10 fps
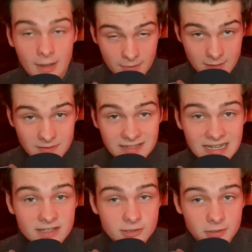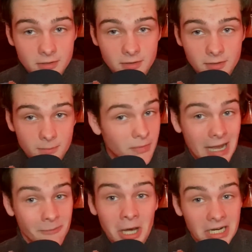may be a dancer, but
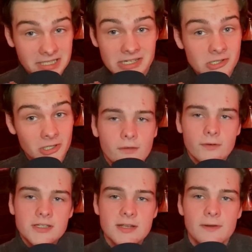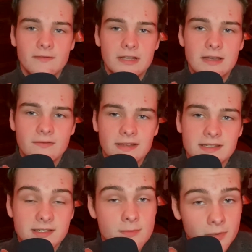I'm not a teacher. First tip I'd give is
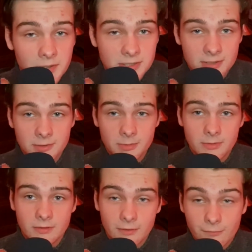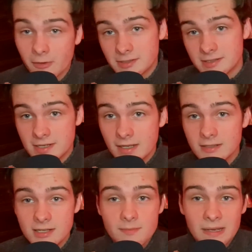similar to the first singing
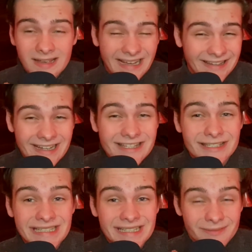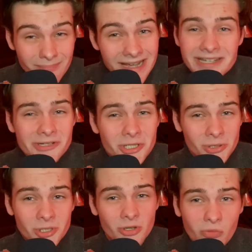tip, and that's making
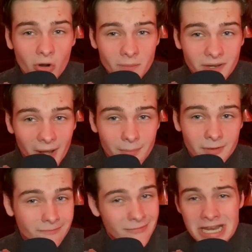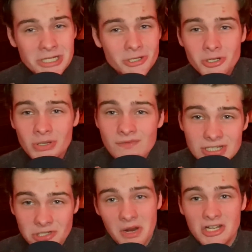sure you're warmed up. Make sure you've
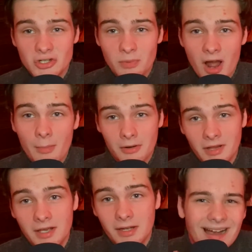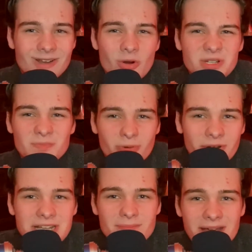stretched properly. I know it's
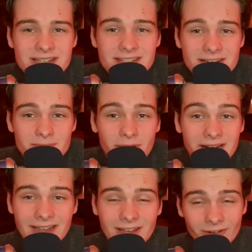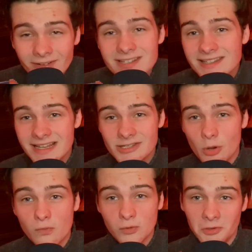pretty basic, but it honestly gets
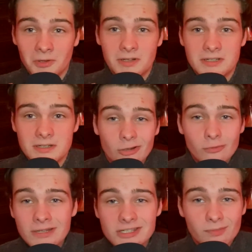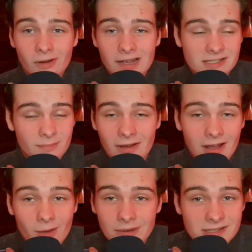overlooked. You'd be surprised about
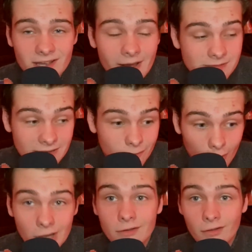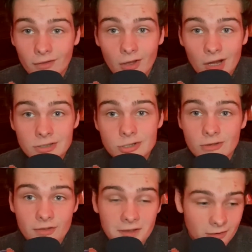how many times I've gotten to the
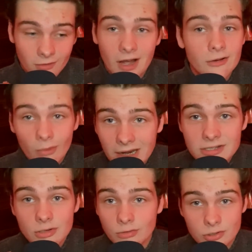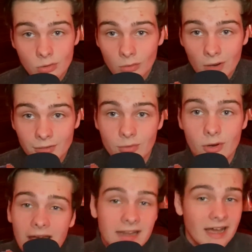theater, gotten ready to do a run
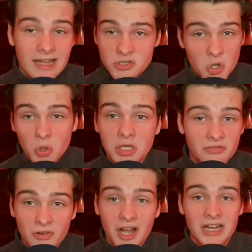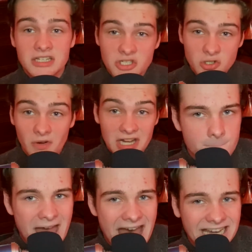through, and I had totally forgotten to stretch.
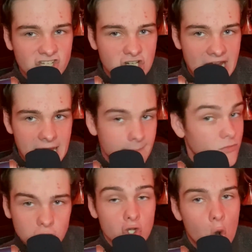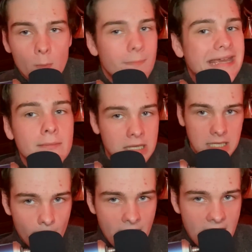Bad James. Don't be
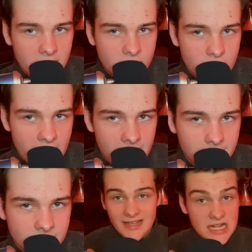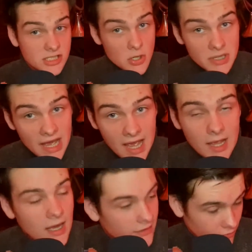me. Bad James. It's okay.
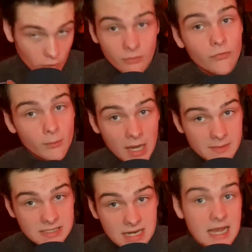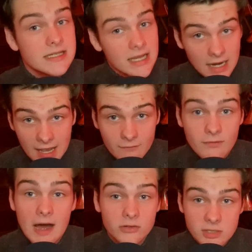I've learned from my mistakes, and I have
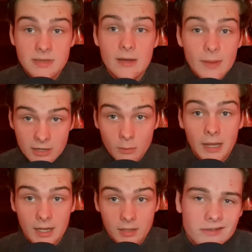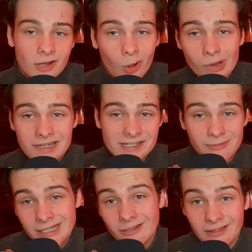vowed to be a better man. Not only does it
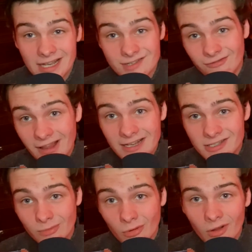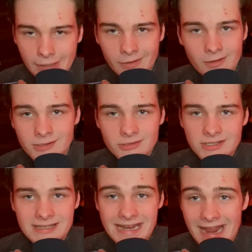make you less flexible, but you also
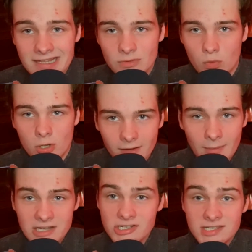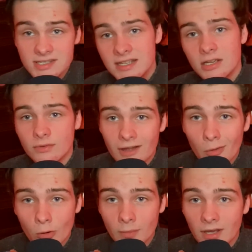just dance worse. Imagine singing without
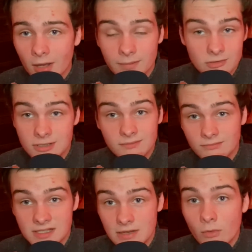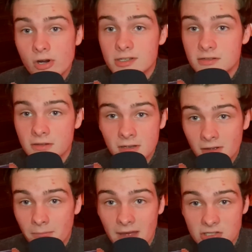warming up. You just sing worse.
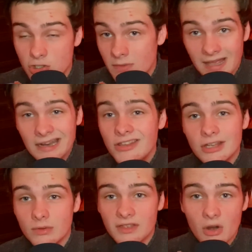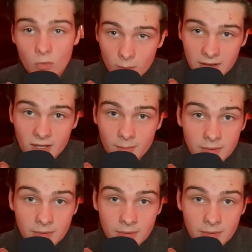Imagine doing anything without warming up.